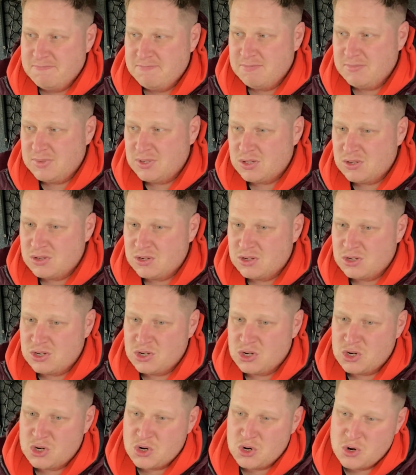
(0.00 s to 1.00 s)

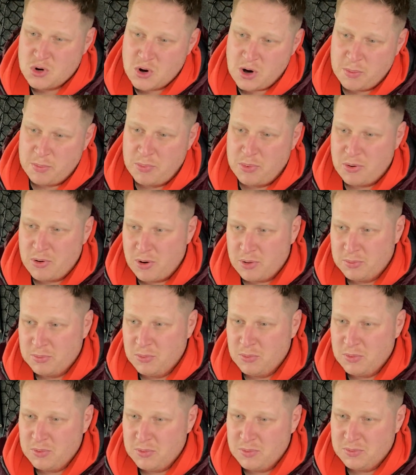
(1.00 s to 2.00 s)
So I
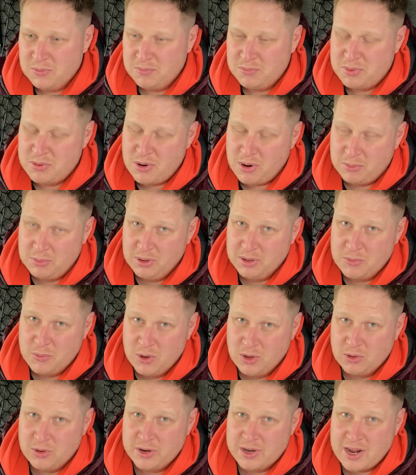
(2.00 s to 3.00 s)
probably
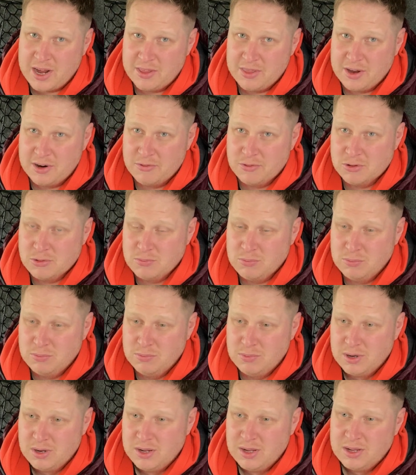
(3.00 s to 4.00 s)
will go down that route
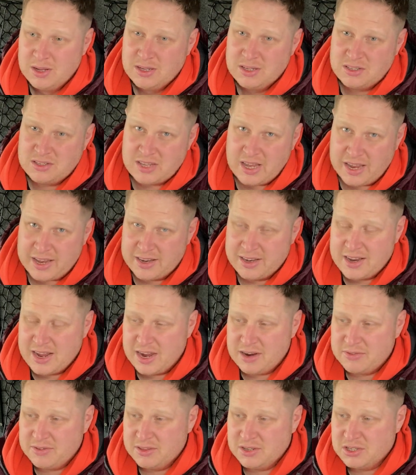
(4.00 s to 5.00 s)
second
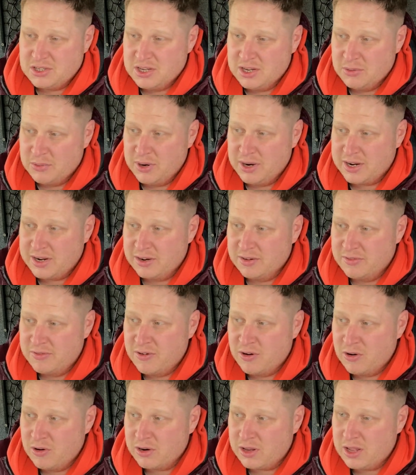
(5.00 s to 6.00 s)
half of this year when I can
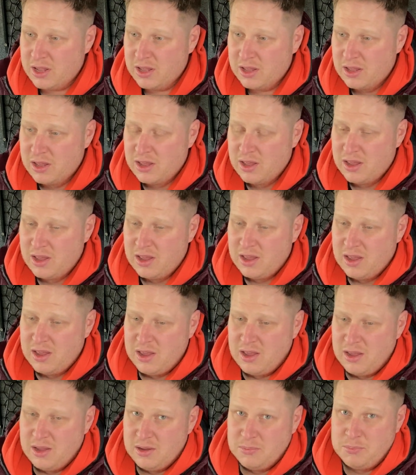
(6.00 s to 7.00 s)
afford it.
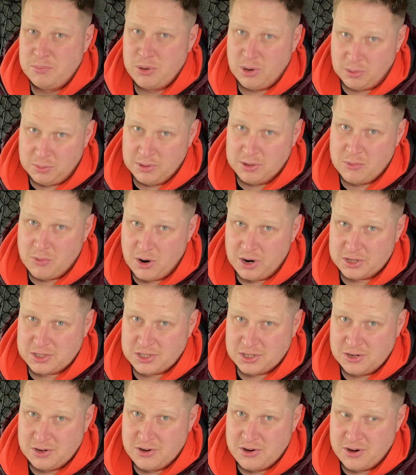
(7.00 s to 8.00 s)
Probably what I
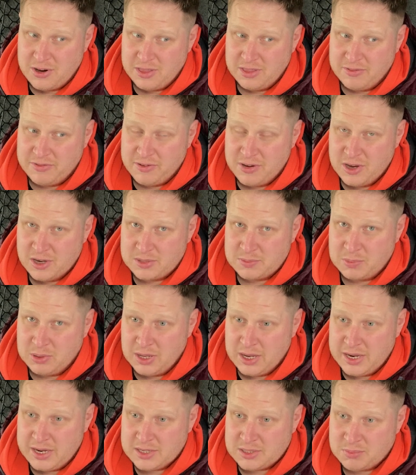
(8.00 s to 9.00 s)
should have done in the first
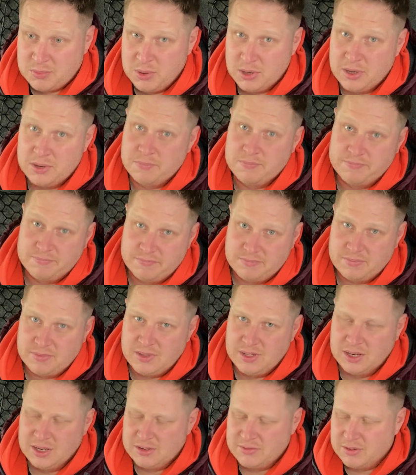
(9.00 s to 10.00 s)
place, but
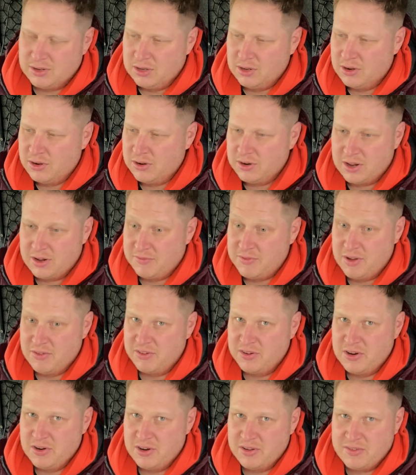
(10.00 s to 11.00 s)
you live and learn. I've
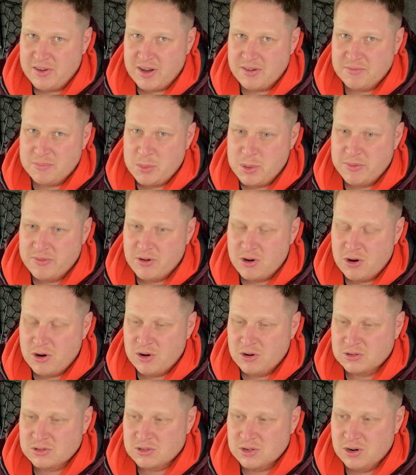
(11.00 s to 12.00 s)
never done a van
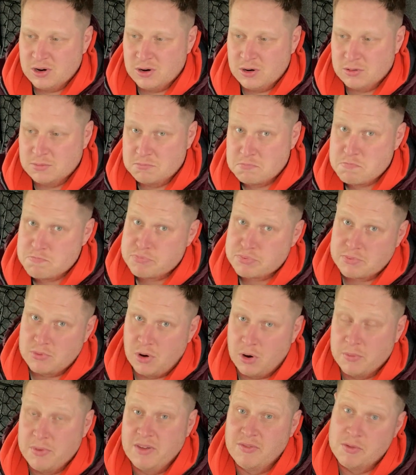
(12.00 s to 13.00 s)
before, so
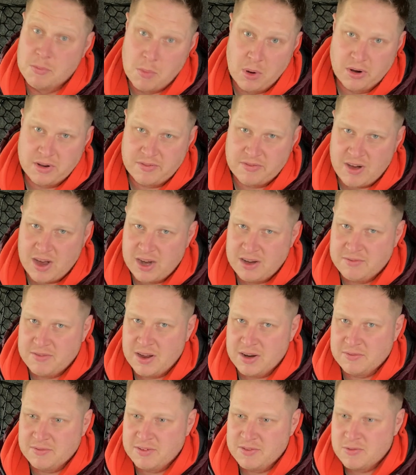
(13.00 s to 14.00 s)
I've never modified a
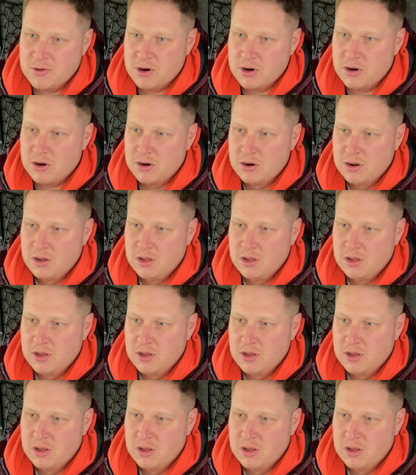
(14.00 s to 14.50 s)
van before,